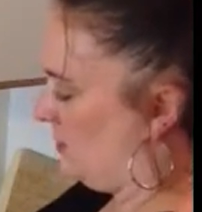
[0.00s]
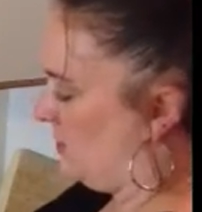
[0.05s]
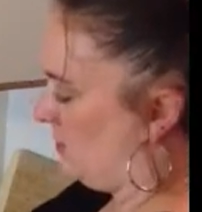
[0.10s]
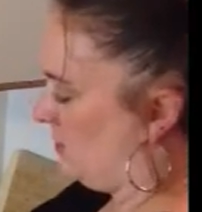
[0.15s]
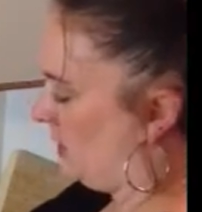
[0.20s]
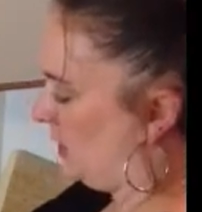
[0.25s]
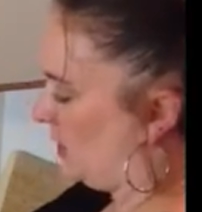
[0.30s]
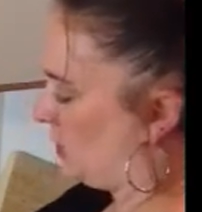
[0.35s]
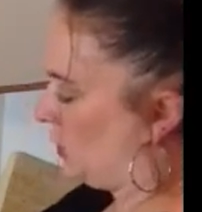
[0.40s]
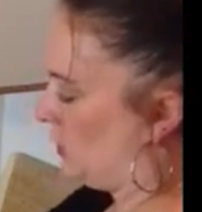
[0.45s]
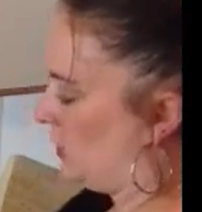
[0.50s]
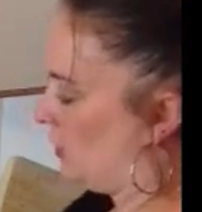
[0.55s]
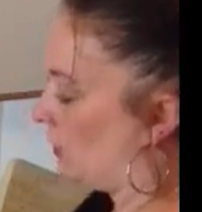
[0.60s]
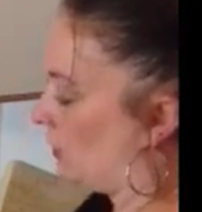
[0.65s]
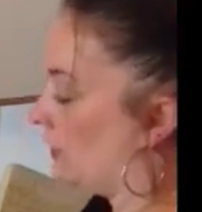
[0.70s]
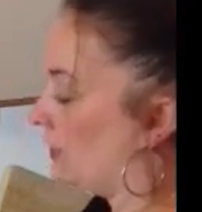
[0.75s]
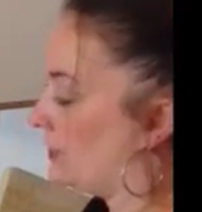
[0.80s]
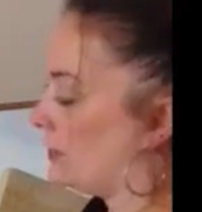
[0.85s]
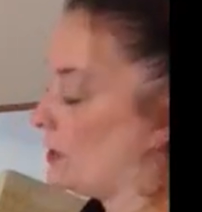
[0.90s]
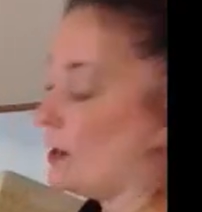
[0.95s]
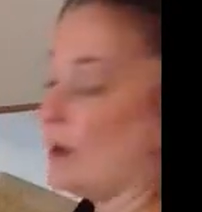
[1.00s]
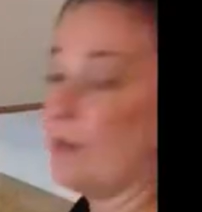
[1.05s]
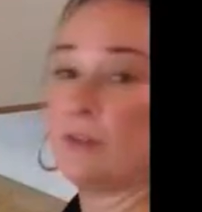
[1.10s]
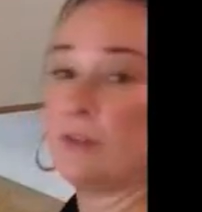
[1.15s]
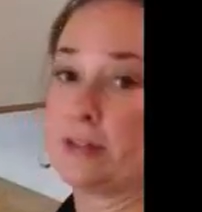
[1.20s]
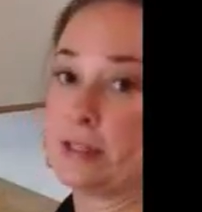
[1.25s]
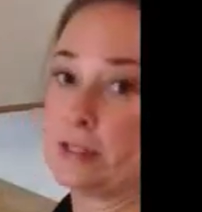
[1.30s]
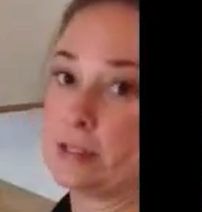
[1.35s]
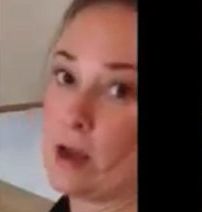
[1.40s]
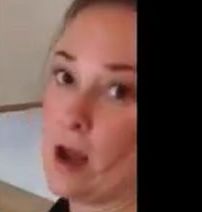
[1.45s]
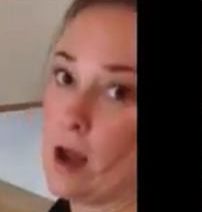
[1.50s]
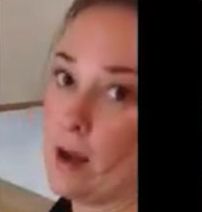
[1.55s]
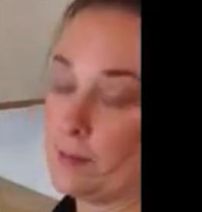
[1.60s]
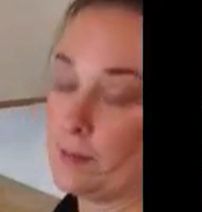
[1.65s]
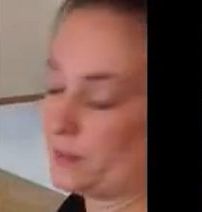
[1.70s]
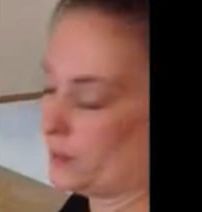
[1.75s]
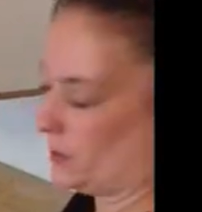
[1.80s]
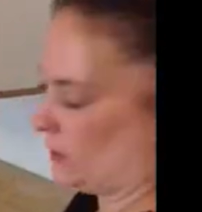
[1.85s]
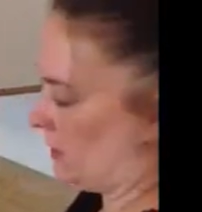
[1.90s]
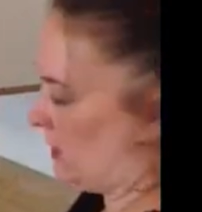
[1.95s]
Make sure you close it off at the
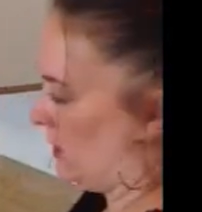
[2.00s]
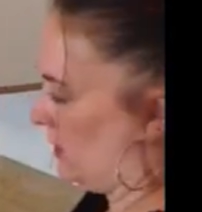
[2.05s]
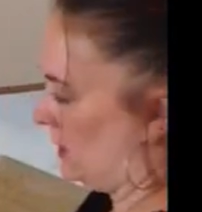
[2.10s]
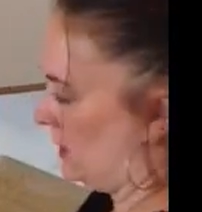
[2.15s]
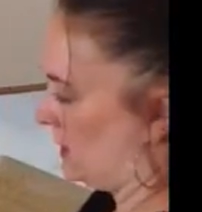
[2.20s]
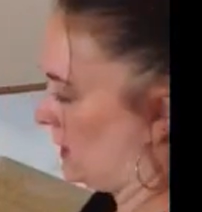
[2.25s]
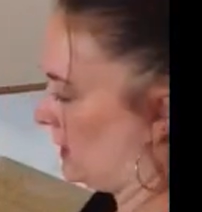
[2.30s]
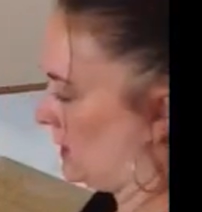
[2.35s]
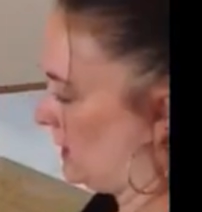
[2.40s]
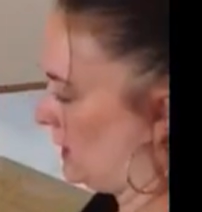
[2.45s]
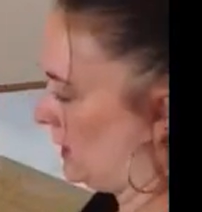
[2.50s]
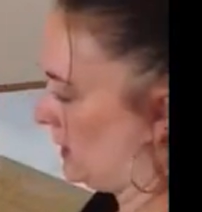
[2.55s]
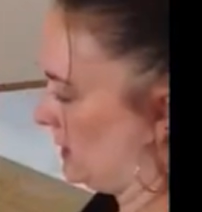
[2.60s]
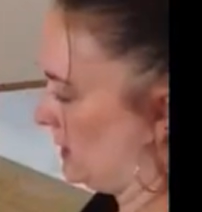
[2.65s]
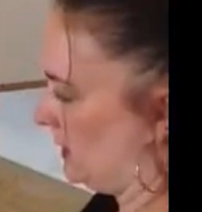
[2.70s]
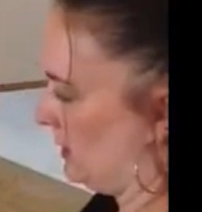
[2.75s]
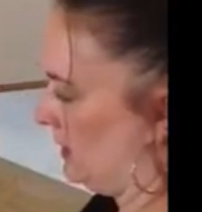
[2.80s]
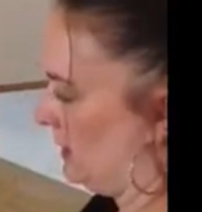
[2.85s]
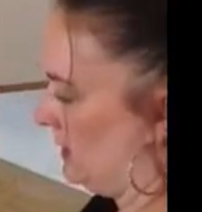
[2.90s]
top so that it doesn't